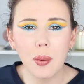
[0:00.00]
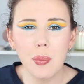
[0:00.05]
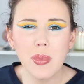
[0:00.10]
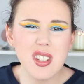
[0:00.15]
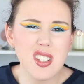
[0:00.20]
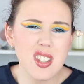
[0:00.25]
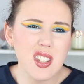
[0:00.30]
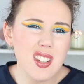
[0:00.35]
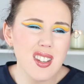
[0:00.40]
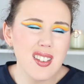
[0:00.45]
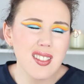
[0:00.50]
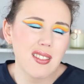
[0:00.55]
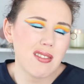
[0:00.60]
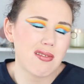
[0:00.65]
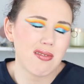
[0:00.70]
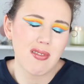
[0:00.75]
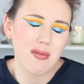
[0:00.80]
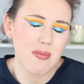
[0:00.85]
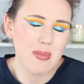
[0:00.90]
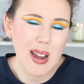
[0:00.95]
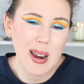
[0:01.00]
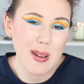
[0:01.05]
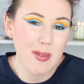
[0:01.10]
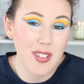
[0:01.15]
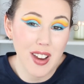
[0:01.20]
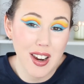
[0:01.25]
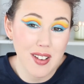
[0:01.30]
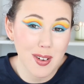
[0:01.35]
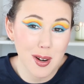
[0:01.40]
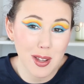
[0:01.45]
This isn't my
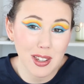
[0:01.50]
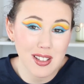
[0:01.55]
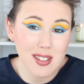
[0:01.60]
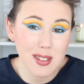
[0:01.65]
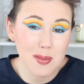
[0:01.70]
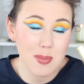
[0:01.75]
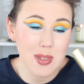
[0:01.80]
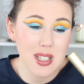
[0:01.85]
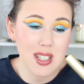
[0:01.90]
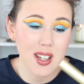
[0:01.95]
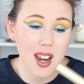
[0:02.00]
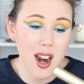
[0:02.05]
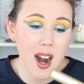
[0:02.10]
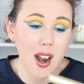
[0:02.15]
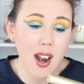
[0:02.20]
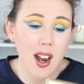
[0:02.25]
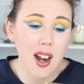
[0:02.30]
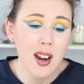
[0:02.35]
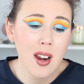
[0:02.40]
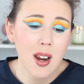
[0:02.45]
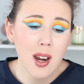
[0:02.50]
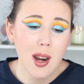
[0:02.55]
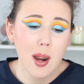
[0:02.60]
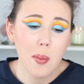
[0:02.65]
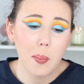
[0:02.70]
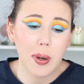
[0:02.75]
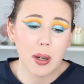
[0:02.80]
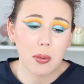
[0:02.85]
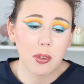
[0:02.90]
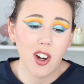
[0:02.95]
favorite list mascara,
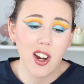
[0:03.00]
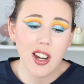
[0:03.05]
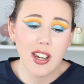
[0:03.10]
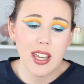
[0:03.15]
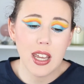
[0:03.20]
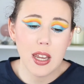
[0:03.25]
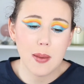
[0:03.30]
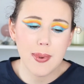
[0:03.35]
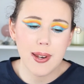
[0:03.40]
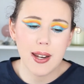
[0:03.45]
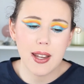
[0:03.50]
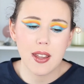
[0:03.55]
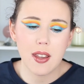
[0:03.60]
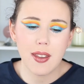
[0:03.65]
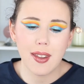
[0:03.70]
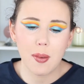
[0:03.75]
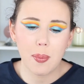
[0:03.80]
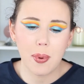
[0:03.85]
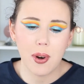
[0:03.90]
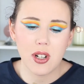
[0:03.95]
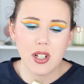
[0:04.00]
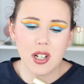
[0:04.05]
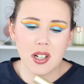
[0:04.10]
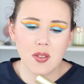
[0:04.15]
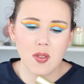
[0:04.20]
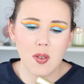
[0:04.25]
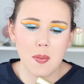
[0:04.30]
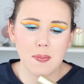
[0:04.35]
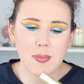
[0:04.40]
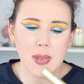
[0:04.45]
but I'm going to keep it in the
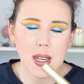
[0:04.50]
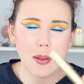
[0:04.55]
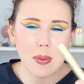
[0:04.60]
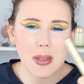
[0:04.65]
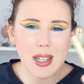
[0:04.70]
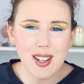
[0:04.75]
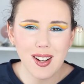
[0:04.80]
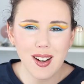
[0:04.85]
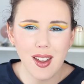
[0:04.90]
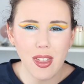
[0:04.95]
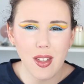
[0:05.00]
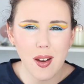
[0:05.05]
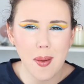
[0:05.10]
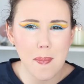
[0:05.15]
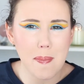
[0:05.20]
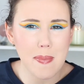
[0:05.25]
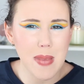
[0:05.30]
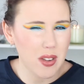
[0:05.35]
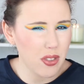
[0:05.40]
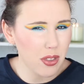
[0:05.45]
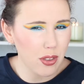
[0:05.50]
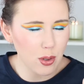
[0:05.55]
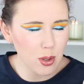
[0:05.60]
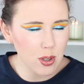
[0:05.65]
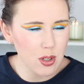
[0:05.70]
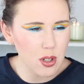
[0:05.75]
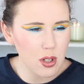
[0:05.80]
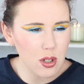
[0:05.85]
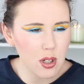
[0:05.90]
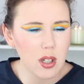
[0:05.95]
project for maybe another month
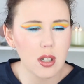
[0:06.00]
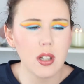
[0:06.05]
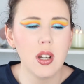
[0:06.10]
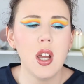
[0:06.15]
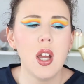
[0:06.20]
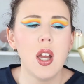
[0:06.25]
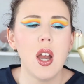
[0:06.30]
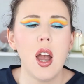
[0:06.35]
or two.